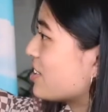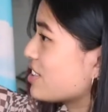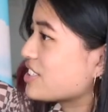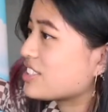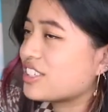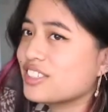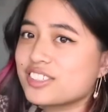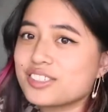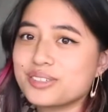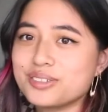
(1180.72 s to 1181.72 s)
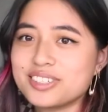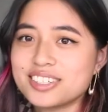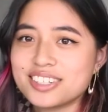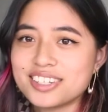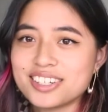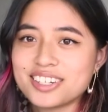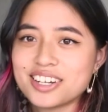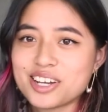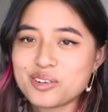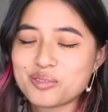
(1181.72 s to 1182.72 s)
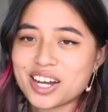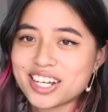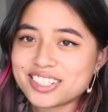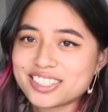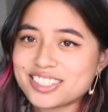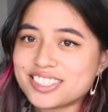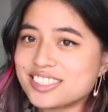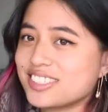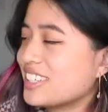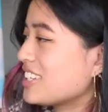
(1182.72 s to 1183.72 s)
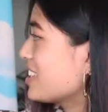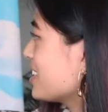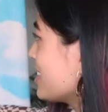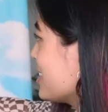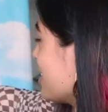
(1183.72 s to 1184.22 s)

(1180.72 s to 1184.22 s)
horizontal and why it isn't like